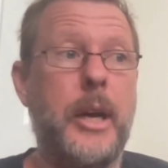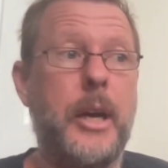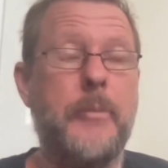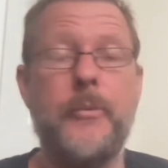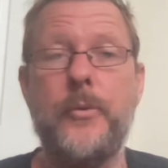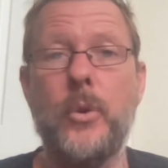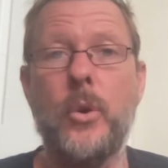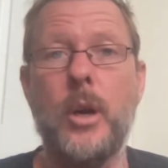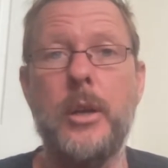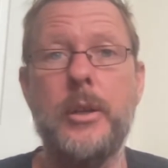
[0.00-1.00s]

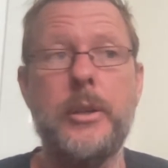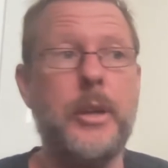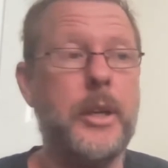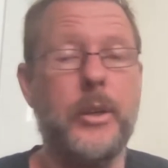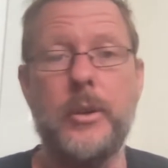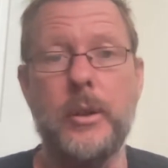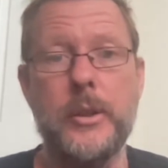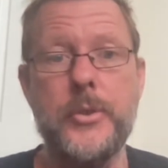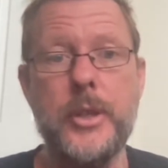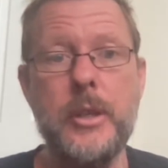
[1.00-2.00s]
for an
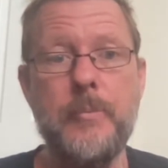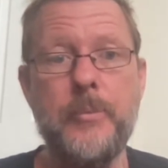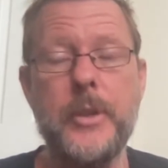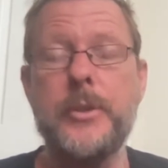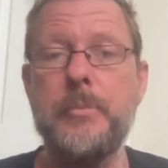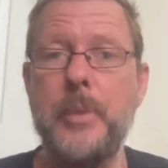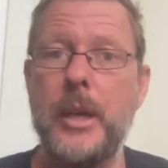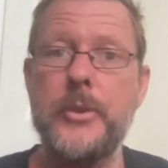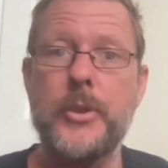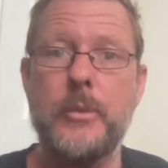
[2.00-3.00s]
ecology. It
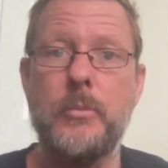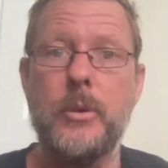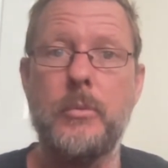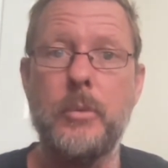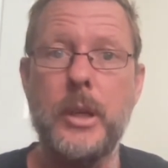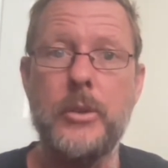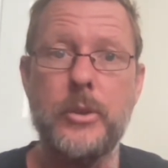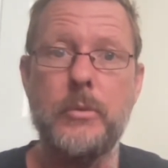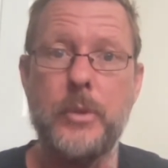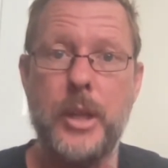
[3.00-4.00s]
depends on what we
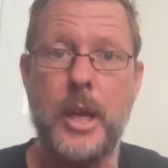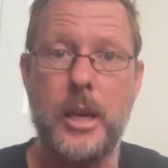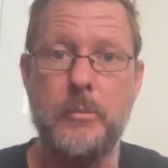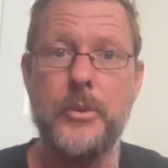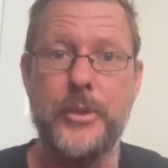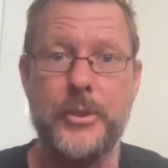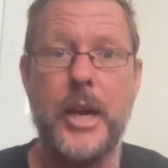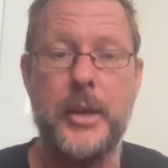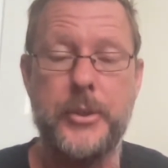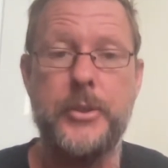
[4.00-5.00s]
do with the animals. It's
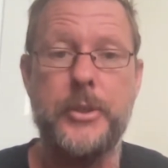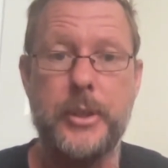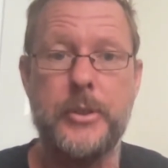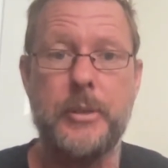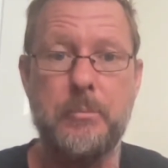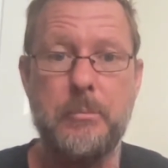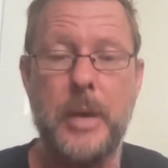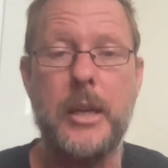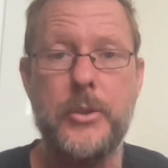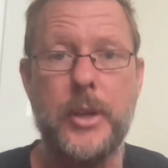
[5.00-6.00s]
us. It's the
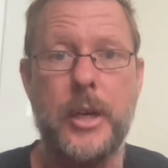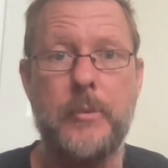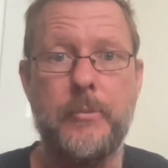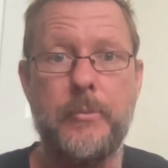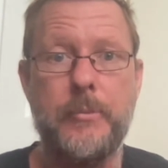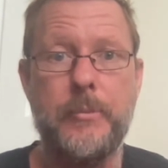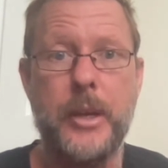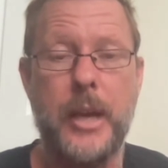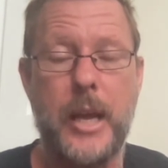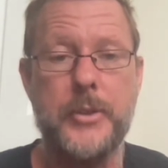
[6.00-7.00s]
manager
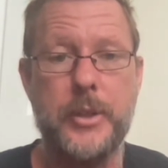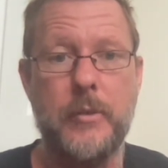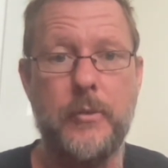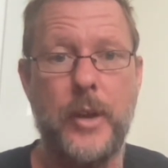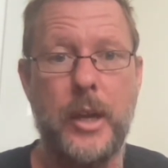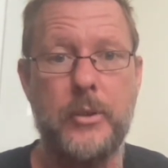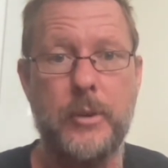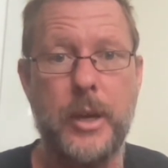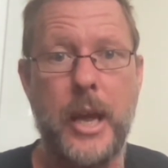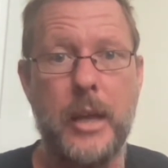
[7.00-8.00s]
that has the effect
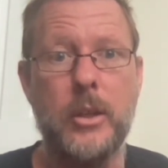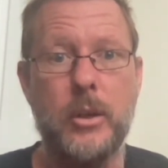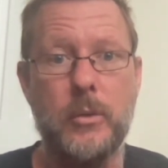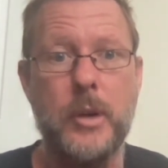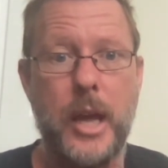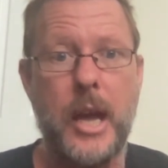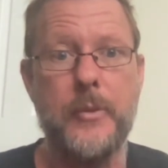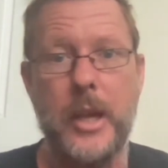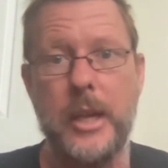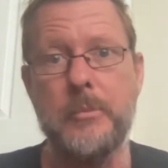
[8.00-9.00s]
on how long we
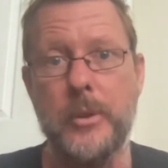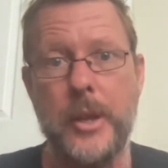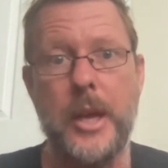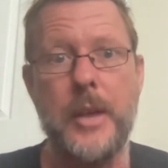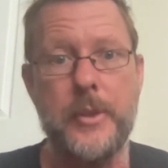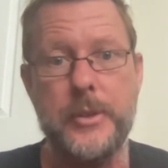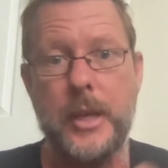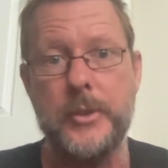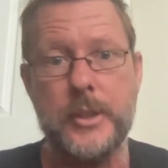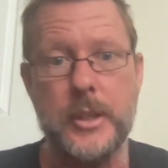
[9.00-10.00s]
have the animal there, the
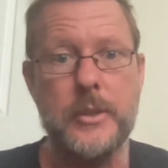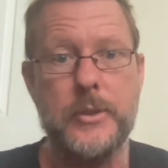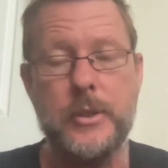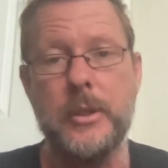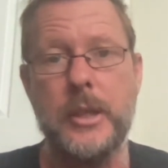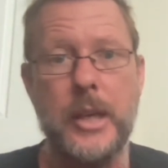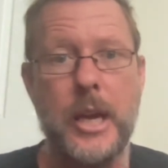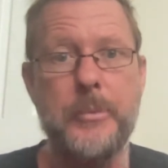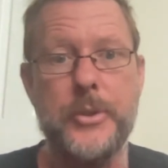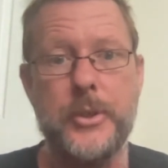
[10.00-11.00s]
density, the stocking
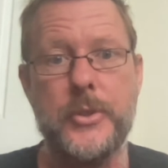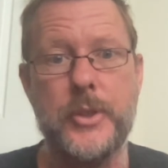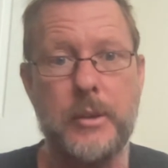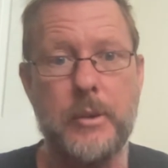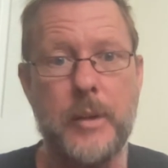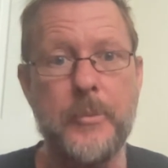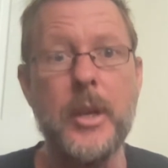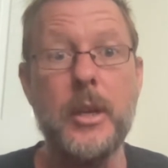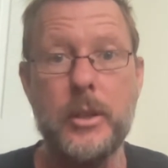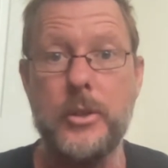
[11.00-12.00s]
numbers, etc.
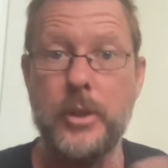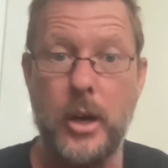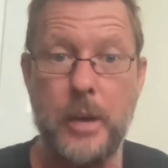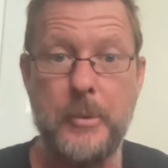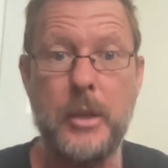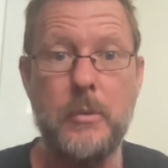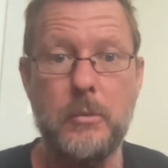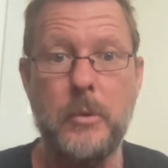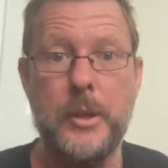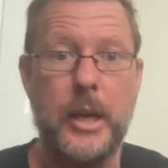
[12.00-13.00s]
The timing,
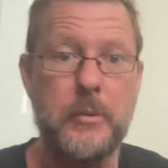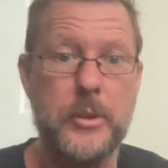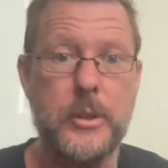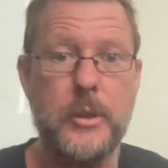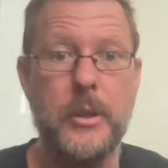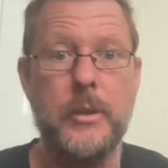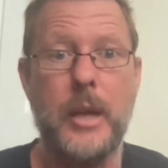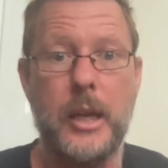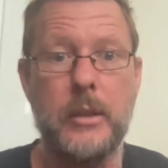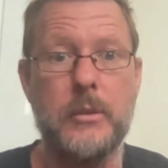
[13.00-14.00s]
when they return,
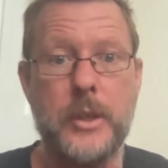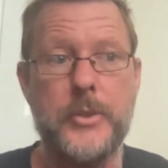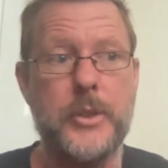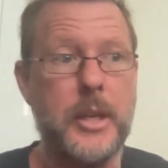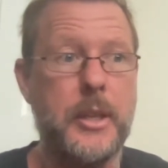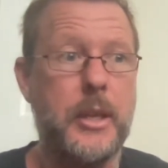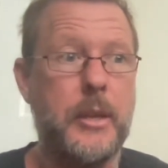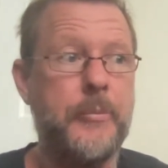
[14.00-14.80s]
how long they stay there,